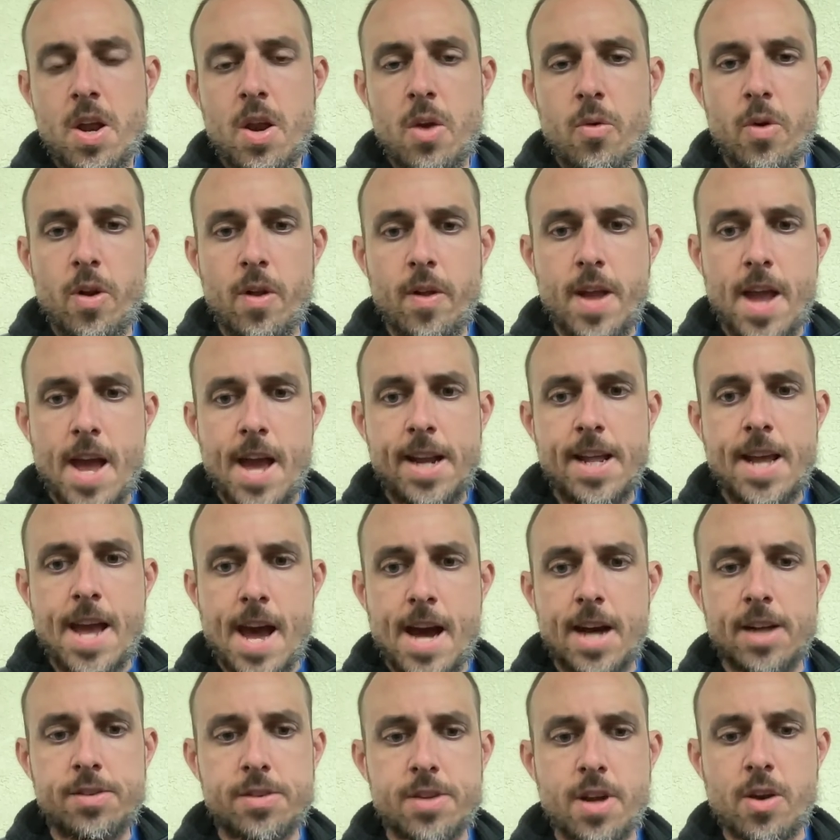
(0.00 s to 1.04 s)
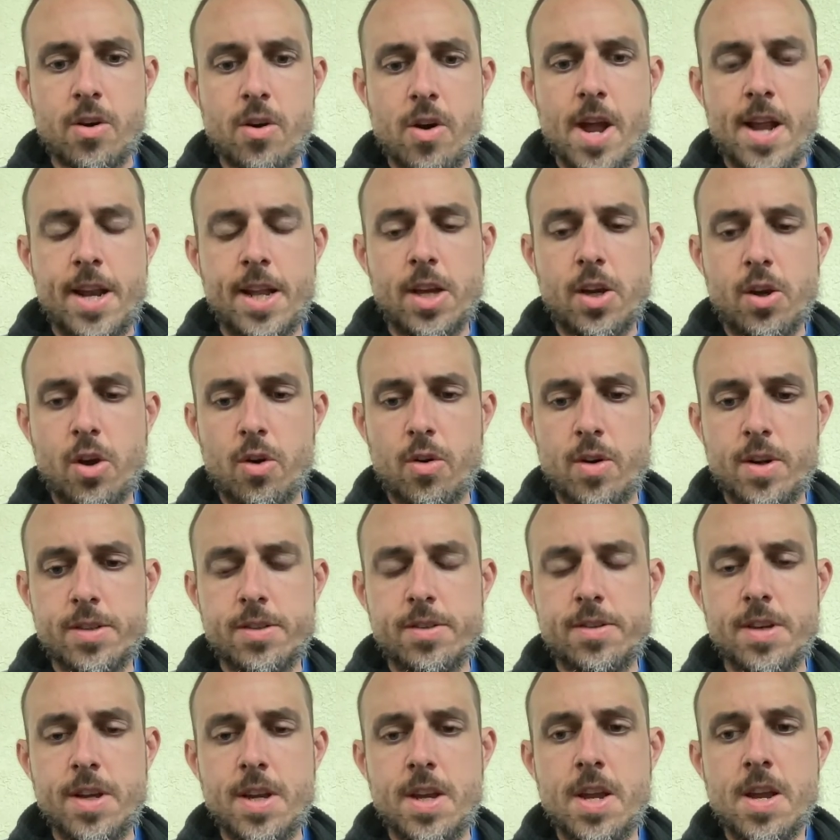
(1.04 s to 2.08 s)
really any asset or any
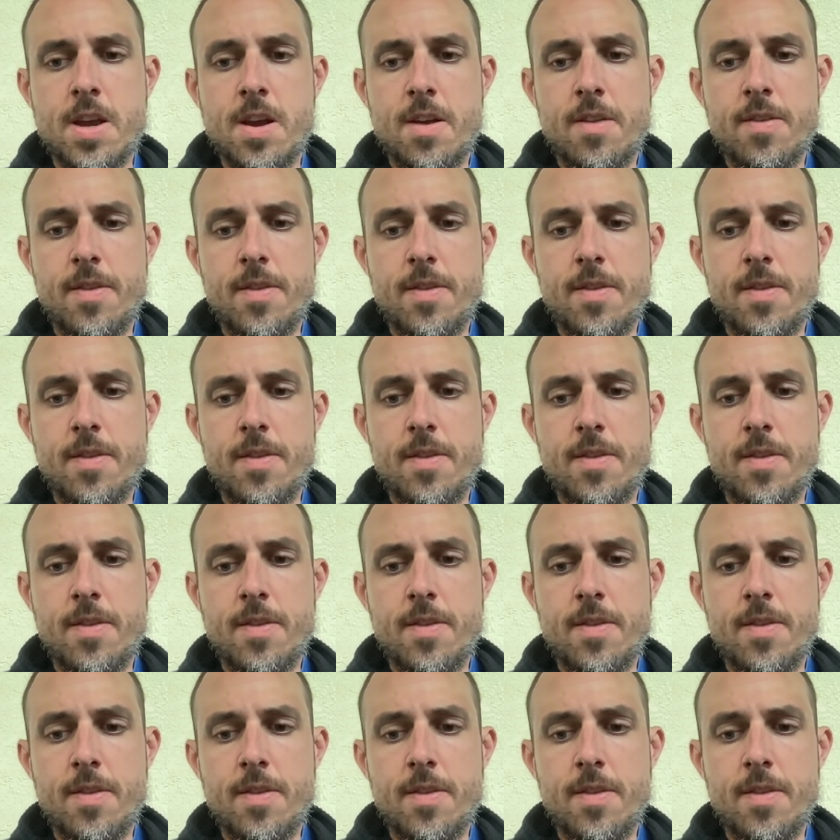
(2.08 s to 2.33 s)
currency